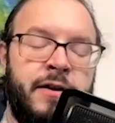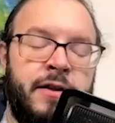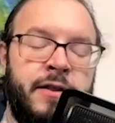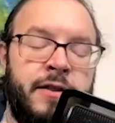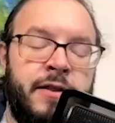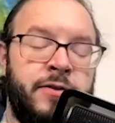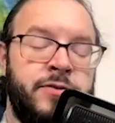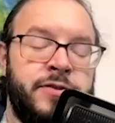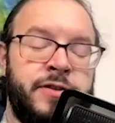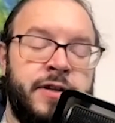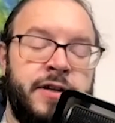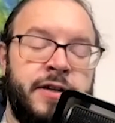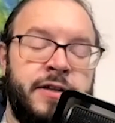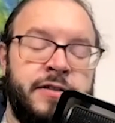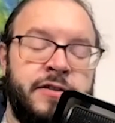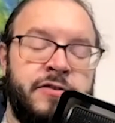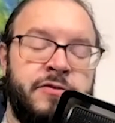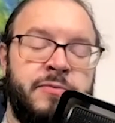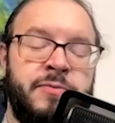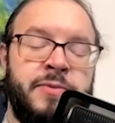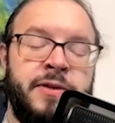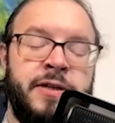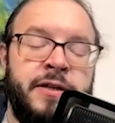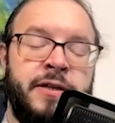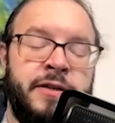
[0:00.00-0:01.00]
Those kinds
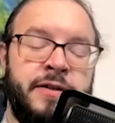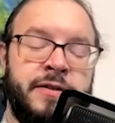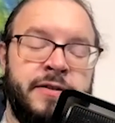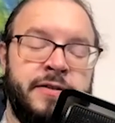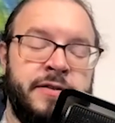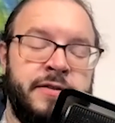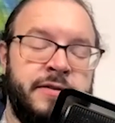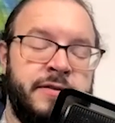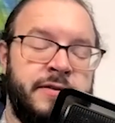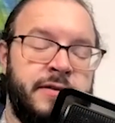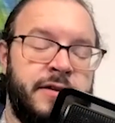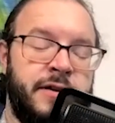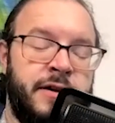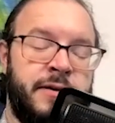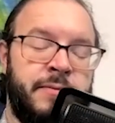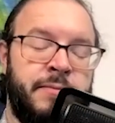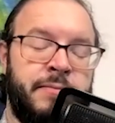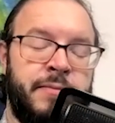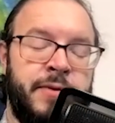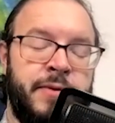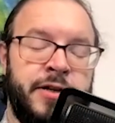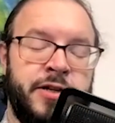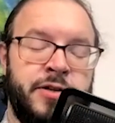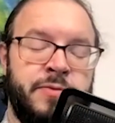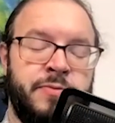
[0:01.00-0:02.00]
of beings are
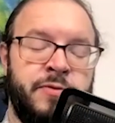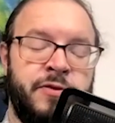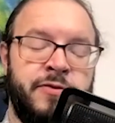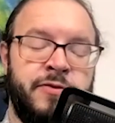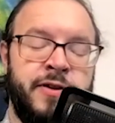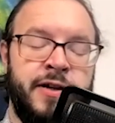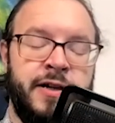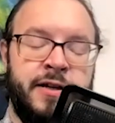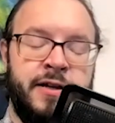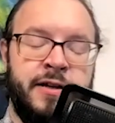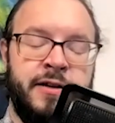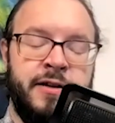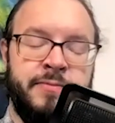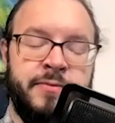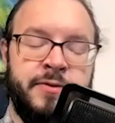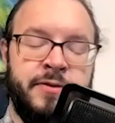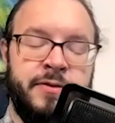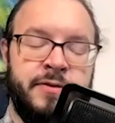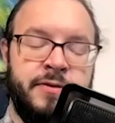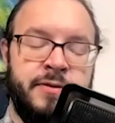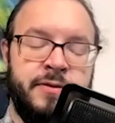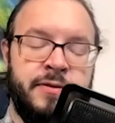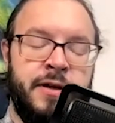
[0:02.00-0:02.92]
much more welcomed